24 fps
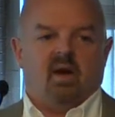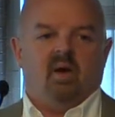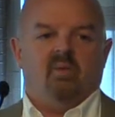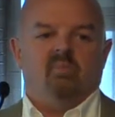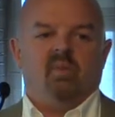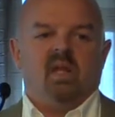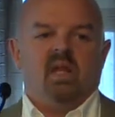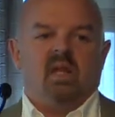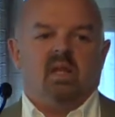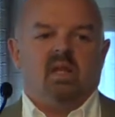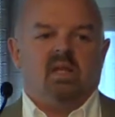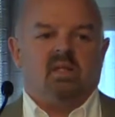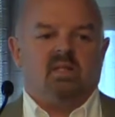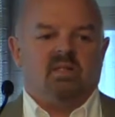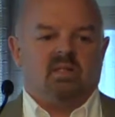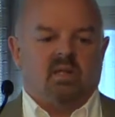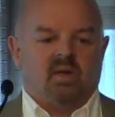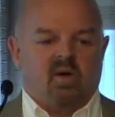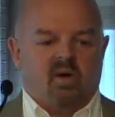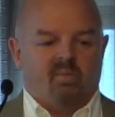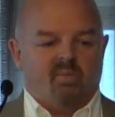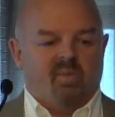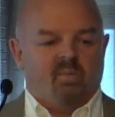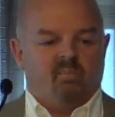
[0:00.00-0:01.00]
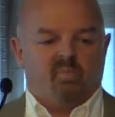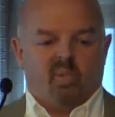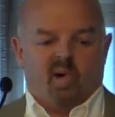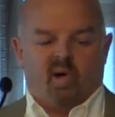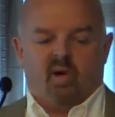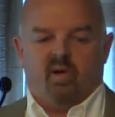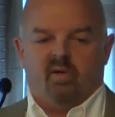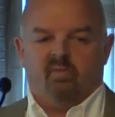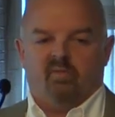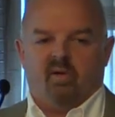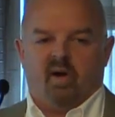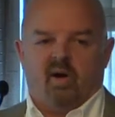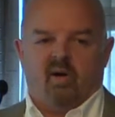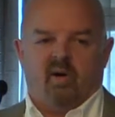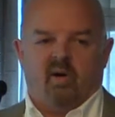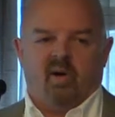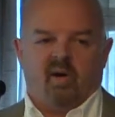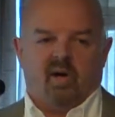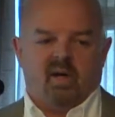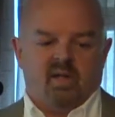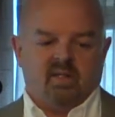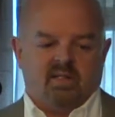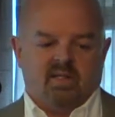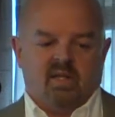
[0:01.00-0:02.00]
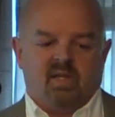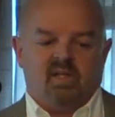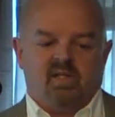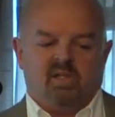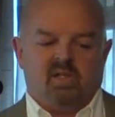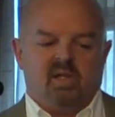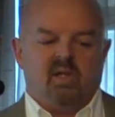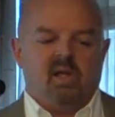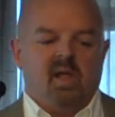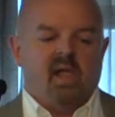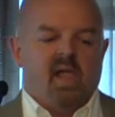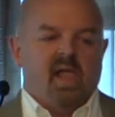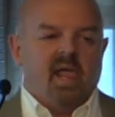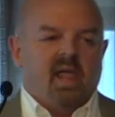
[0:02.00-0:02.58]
our meetings and are part of our organization.